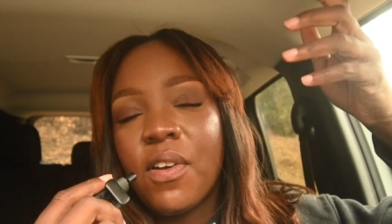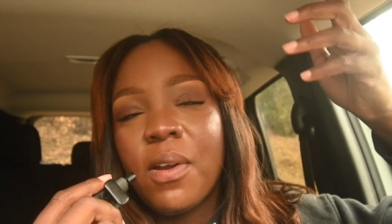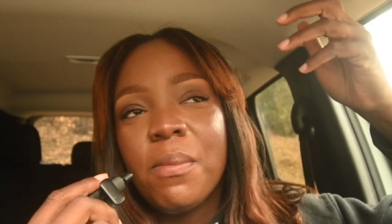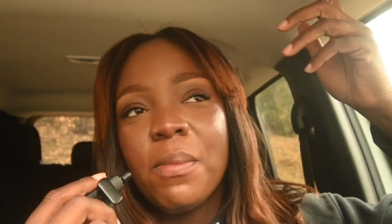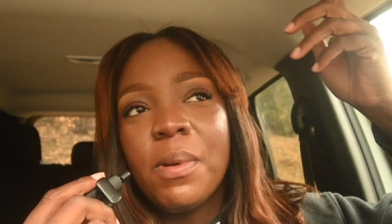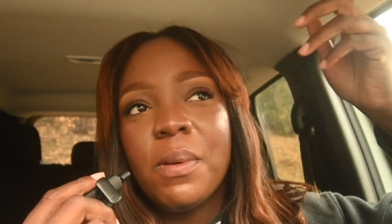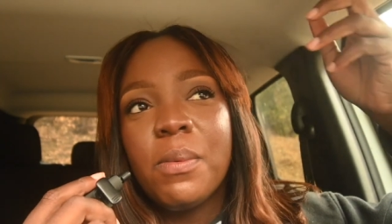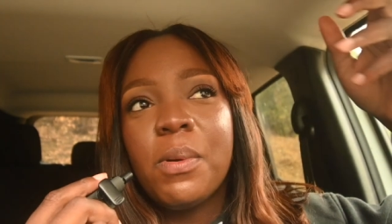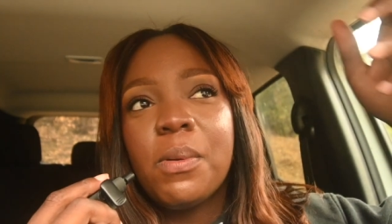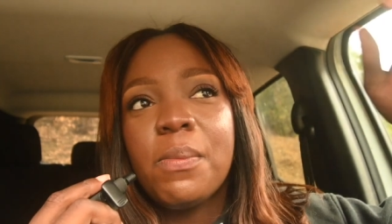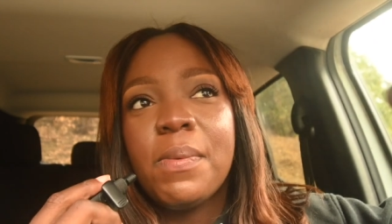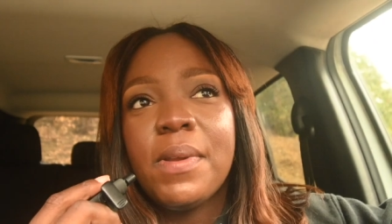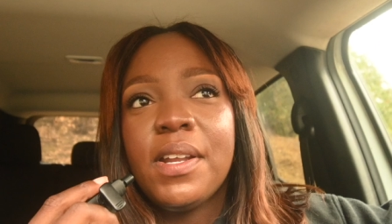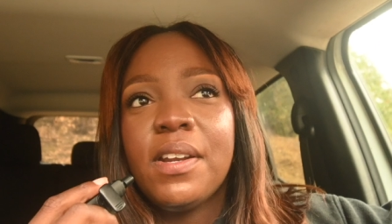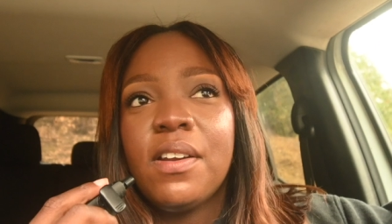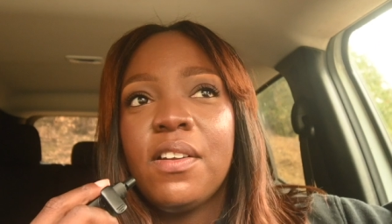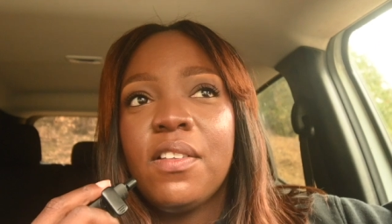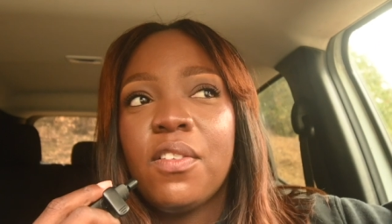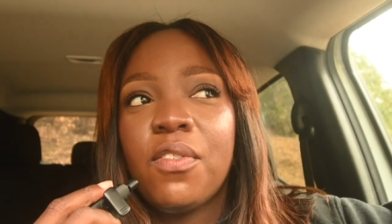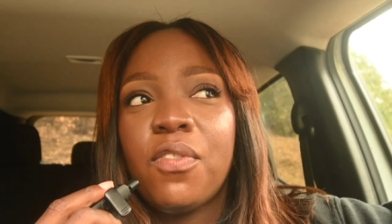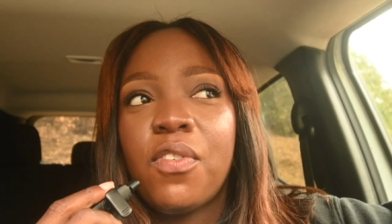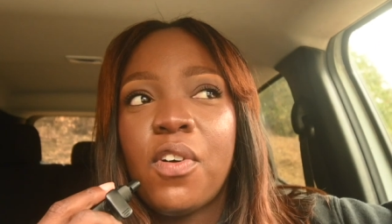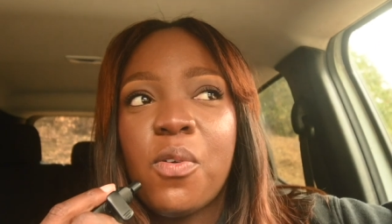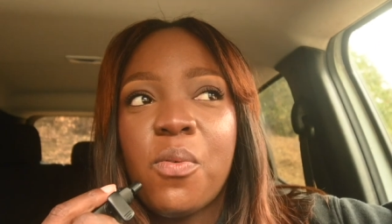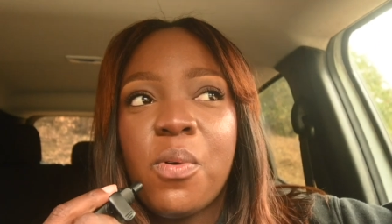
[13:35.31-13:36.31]
I remember being
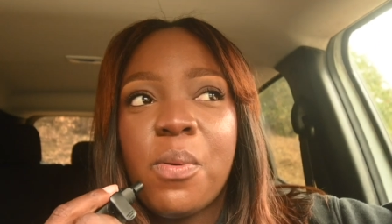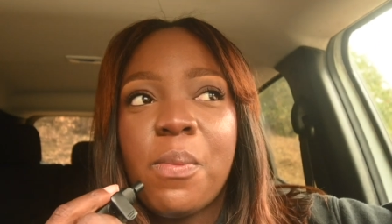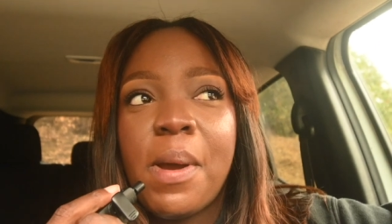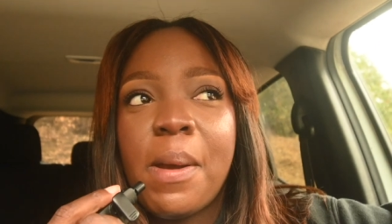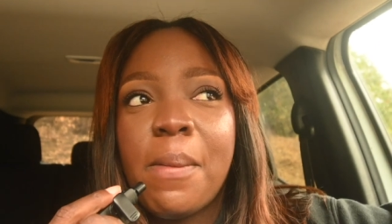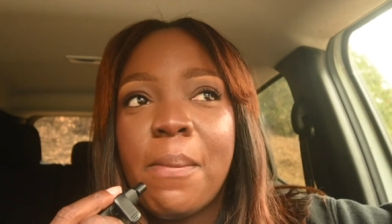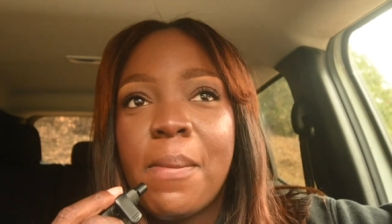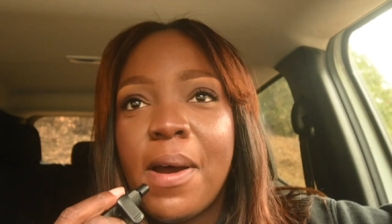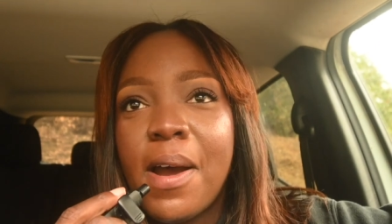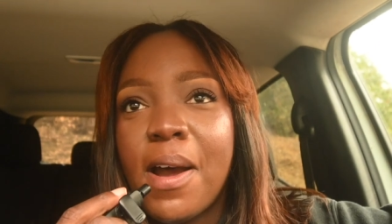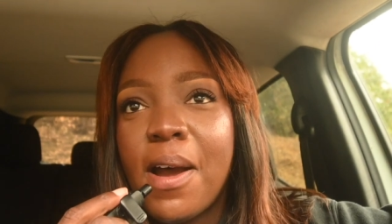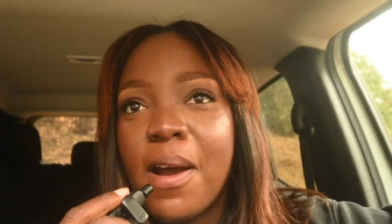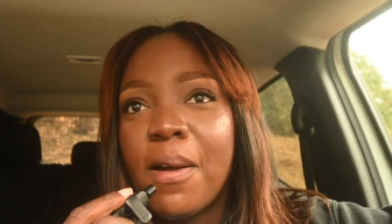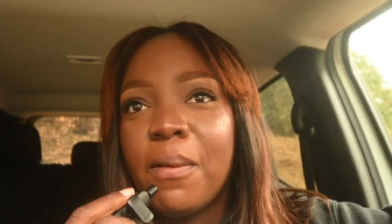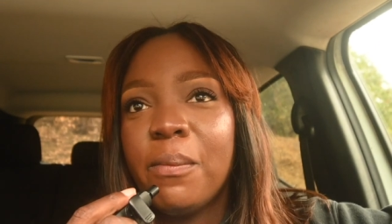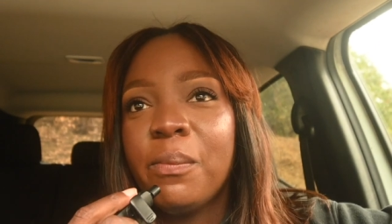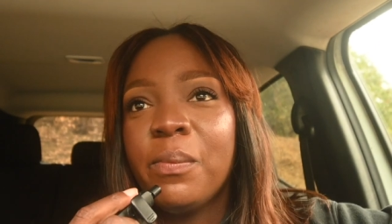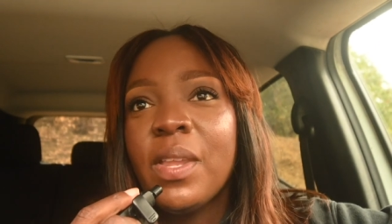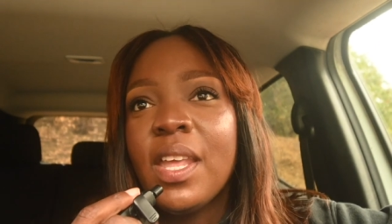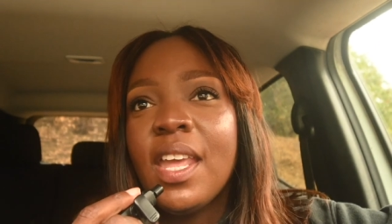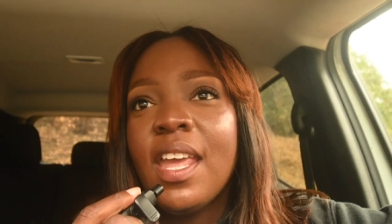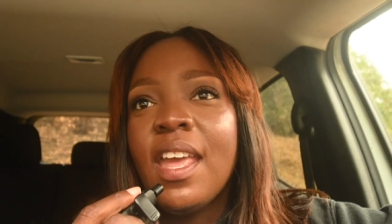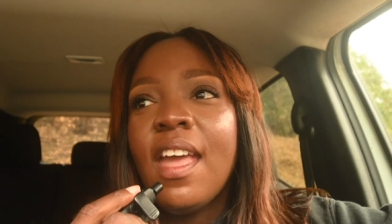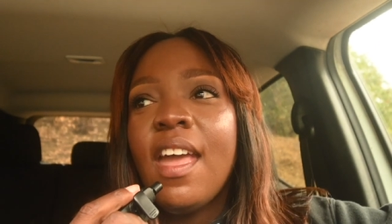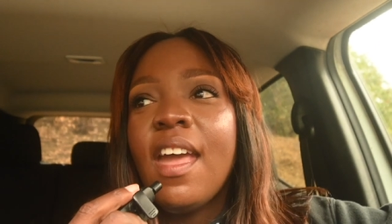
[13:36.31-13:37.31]
on the phone with my
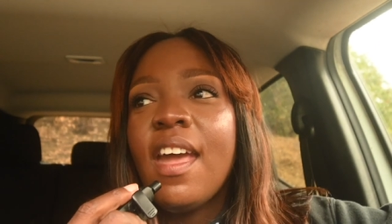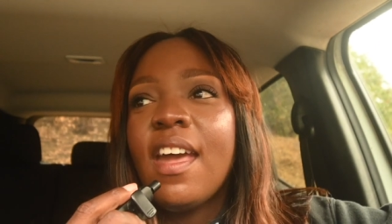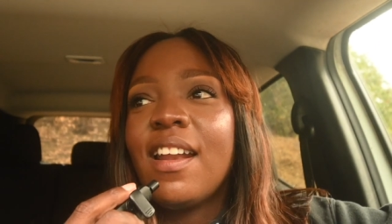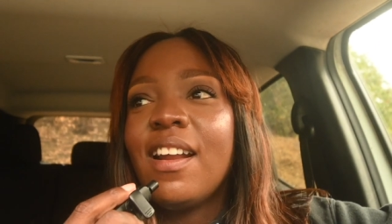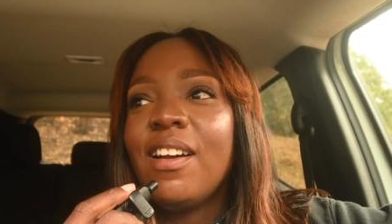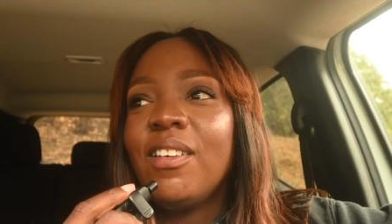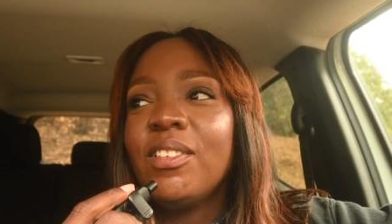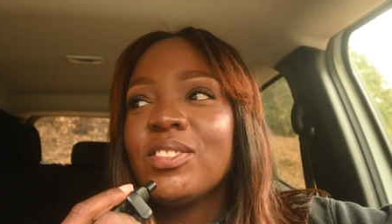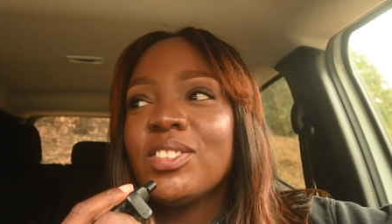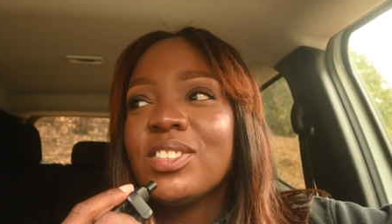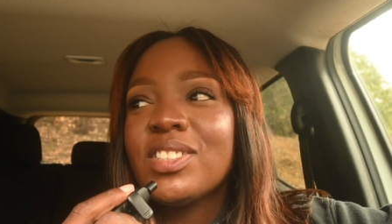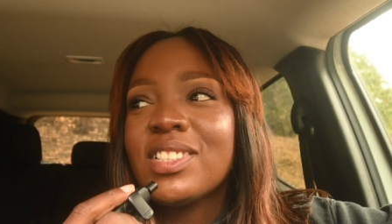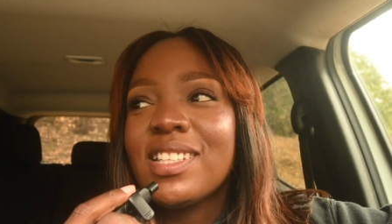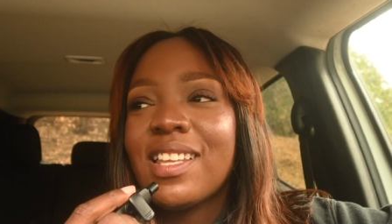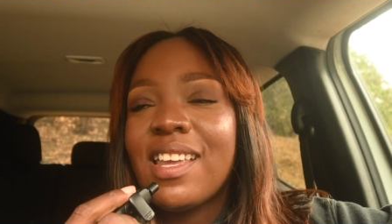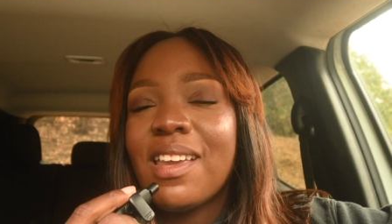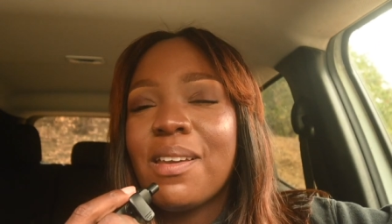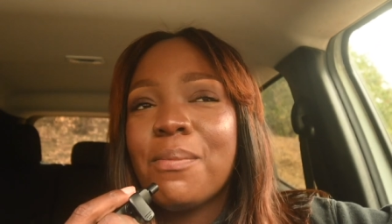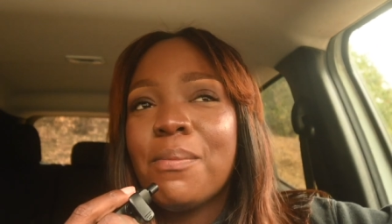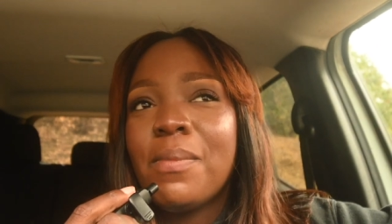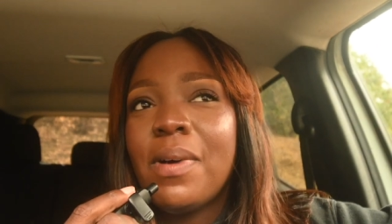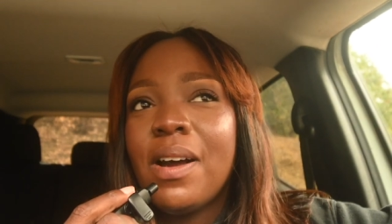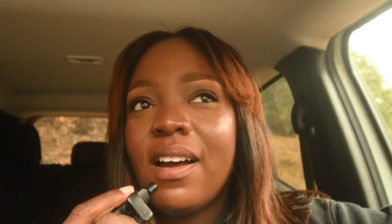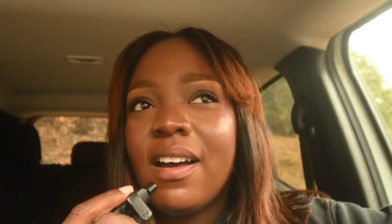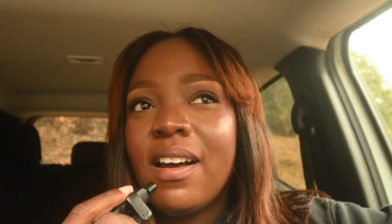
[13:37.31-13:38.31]
mom and I was just
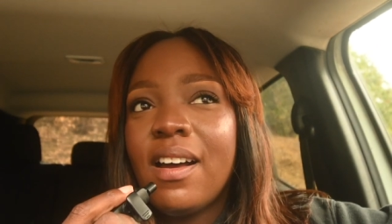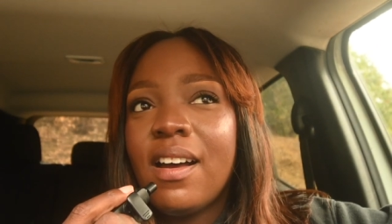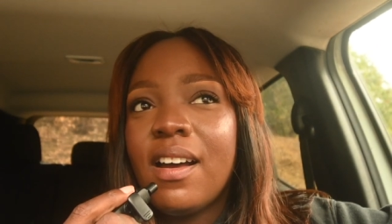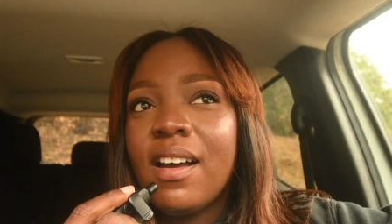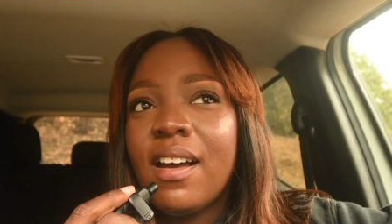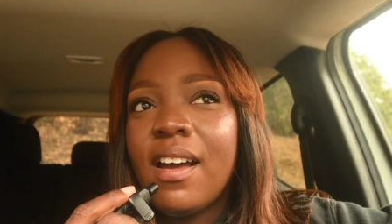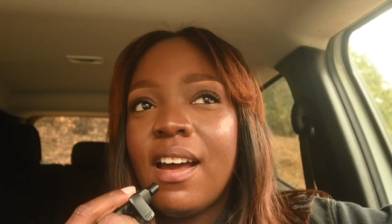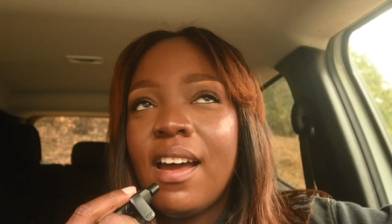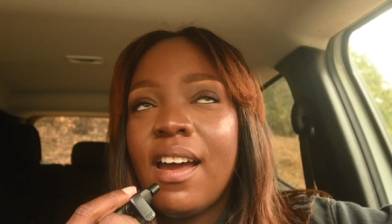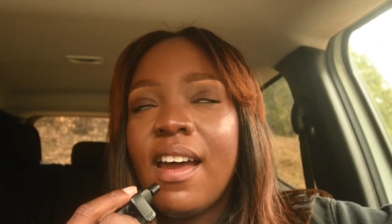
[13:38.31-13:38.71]
like, Mom,